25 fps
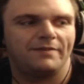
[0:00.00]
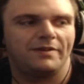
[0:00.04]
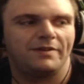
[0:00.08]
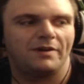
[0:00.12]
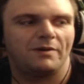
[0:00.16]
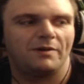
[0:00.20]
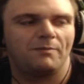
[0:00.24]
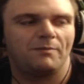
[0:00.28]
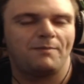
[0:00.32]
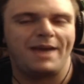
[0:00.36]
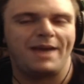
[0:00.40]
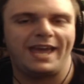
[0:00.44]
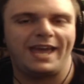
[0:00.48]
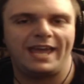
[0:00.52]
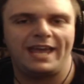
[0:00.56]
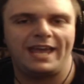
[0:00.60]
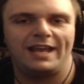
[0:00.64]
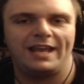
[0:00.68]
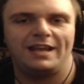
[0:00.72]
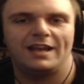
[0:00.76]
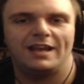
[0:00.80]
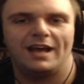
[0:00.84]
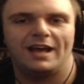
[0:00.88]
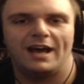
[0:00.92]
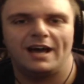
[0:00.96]

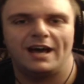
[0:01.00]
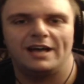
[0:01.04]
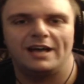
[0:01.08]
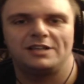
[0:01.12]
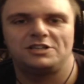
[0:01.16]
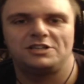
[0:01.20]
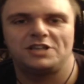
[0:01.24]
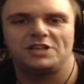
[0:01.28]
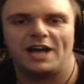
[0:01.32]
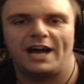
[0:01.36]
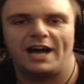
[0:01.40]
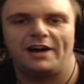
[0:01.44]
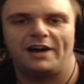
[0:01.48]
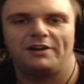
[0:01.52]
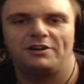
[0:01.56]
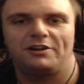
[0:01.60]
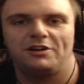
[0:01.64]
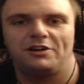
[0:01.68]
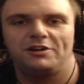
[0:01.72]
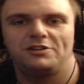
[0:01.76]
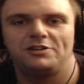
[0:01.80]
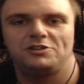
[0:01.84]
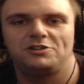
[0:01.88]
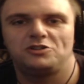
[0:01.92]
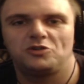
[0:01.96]
making a
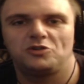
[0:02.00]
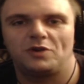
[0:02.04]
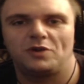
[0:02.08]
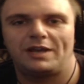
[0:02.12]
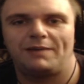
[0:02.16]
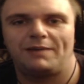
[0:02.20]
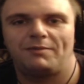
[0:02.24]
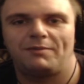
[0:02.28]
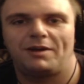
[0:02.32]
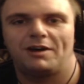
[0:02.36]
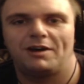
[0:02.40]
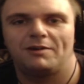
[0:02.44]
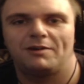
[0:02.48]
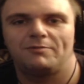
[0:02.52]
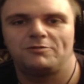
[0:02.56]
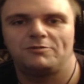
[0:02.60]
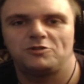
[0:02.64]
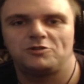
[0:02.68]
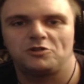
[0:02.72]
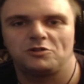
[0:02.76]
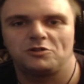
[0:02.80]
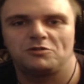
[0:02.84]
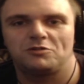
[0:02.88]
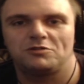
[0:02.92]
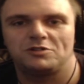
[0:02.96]
childhood dream come
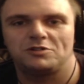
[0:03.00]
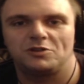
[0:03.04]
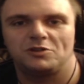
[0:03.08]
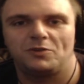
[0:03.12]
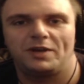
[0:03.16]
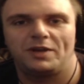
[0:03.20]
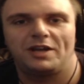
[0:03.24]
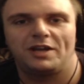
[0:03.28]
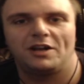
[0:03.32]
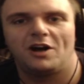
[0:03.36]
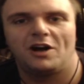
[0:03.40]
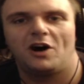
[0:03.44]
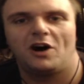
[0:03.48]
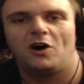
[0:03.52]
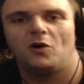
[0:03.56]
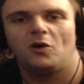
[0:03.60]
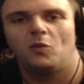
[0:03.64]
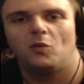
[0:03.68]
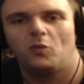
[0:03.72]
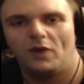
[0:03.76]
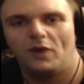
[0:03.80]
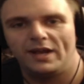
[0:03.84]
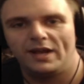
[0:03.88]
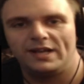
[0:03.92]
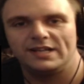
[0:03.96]
true so we could all
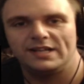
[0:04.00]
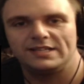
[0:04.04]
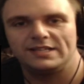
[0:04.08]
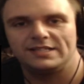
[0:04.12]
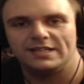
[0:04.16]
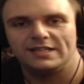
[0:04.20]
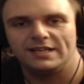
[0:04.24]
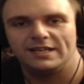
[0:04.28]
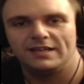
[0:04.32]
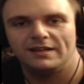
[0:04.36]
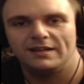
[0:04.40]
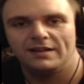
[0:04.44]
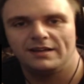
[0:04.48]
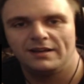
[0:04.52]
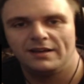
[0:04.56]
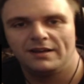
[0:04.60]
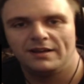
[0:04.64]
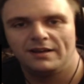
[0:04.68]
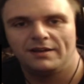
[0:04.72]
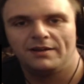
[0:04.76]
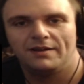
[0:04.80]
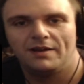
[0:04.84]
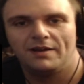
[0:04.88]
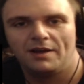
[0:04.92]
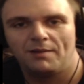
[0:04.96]
witness it.
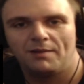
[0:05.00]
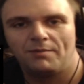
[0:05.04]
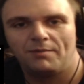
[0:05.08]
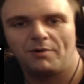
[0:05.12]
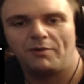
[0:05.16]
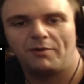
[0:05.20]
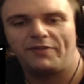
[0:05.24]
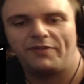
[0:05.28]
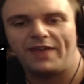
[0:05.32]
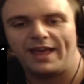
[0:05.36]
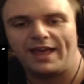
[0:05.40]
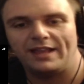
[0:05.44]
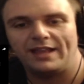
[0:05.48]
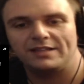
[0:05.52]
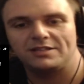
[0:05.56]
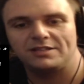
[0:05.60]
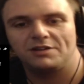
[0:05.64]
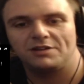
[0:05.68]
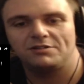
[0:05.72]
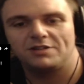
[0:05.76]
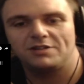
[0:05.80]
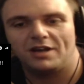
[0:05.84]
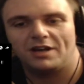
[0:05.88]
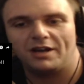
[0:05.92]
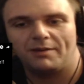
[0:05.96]
But with that, let's
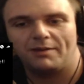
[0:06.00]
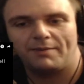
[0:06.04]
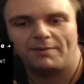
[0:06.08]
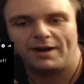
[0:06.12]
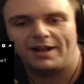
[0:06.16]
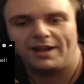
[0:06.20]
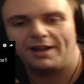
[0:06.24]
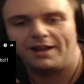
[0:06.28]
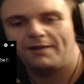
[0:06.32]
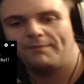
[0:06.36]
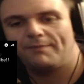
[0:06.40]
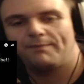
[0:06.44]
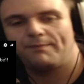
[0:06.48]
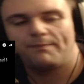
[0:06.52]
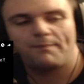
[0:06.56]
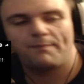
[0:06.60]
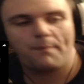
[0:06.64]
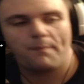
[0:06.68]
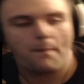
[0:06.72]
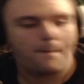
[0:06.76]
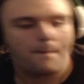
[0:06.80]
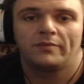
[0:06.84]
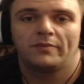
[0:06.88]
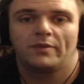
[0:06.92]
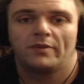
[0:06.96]
go talk about it.
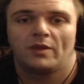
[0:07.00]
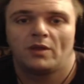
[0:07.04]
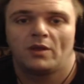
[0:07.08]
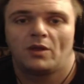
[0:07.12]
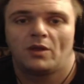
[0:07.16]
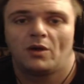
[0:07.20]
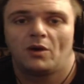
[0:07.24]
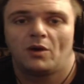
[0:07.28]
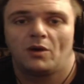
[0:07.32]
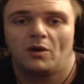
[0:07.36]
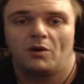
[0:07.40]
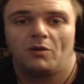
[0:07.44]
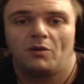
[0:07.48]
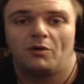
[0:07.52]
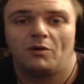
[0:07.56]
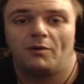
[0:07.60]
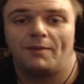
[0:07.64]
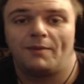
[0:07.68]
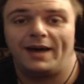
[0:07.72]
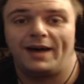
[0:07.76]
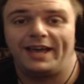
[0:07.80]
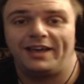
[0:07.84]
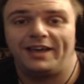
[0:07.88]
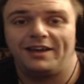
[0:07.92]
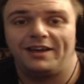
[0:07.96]
Well,
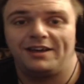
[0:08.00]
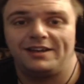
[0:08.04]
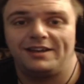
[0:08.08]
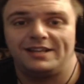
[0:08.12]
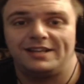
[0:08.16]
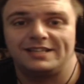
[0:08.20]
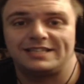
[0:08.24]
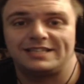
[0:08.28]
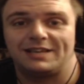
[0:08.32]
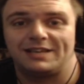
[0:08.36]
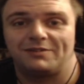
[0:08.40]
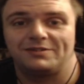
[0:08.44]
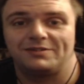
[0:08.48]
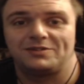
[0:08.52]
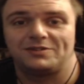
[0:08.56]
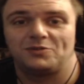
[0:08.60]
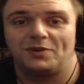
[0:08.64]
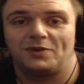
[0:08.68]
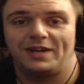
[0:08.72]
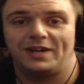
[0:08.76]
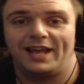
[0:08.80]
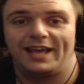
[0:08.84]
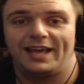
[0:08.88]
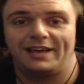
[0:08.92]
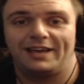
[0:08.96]
my goodness, that was
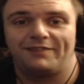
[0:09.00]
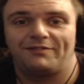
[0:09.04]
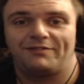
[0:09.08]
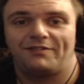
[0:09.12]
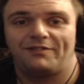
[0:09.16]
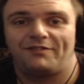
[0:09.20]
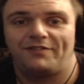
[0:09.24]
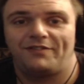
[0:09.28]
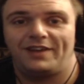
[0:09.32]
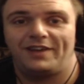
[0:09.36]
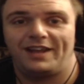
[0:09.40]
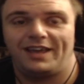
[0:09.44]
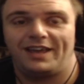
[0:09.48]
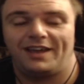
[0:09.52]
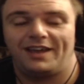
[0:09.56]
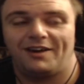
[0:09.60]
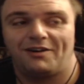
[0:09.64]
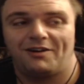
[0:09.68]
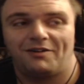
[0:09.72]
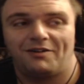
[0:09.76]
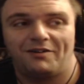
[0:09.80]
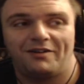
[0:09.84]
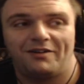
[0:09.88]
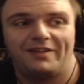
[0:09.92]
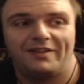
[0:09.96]
one heck of a
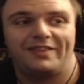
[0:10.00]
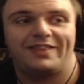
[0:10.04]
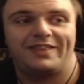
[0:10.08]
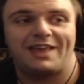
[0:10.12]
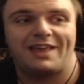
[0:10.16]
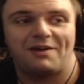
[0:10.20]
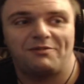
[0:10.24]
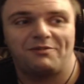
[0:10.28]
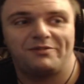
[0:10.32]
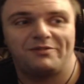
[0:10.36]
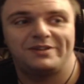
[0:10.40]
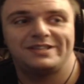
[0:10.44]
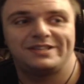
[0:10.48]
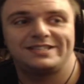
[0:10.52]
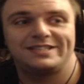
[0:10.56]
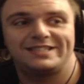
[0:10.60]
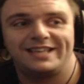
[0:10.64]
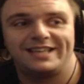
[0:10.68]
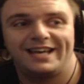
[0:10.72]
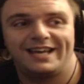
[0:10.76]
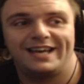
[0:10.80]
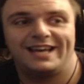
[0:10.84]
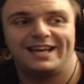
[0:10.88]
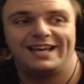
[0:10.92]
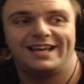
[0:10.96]
video. That was
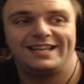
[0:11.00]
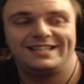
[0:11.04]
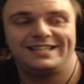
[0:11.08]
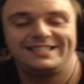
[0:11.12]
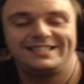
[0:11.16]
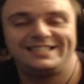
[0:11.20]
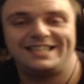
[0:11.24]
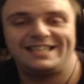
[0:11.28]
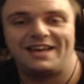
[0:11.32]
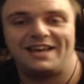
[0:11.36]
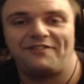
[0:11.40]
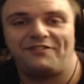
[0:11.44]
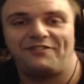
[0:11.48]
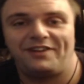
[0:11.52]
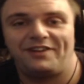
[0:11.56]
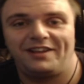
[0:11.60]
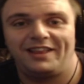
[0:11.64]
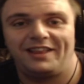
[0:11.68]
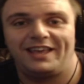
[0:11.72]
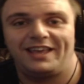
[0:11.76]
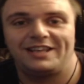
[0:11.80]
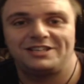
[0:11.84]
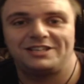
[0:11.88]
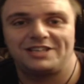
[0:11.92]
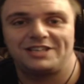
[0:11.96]

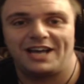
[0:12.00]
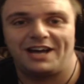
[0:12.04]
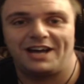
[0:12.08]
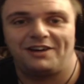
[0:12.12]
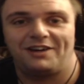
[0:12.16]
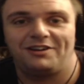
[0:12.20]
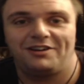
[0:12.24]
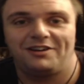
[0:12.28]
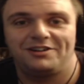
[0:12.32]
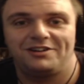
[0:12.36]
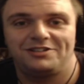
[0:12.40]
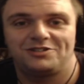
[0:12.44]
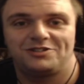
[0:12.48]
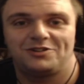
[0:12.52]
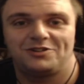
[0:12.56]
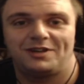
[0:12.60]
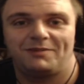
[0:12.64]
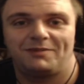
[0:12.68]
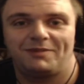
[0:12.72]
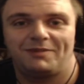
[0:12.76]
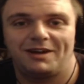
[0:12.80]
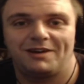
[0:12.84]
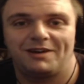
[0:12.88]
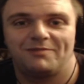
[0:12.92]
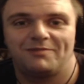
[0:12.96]
definitely a childhood
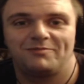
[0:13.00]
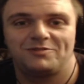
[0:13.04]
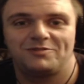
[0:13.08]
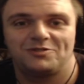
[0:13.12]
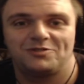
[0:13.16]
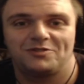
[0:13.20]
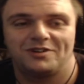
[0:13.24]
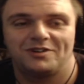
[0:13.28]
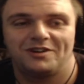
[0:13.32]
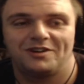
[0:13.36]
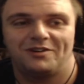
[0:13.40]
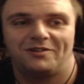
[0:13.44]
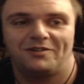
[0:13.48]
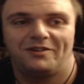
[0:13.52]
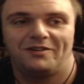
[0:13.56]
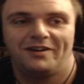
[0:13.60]
dream come true.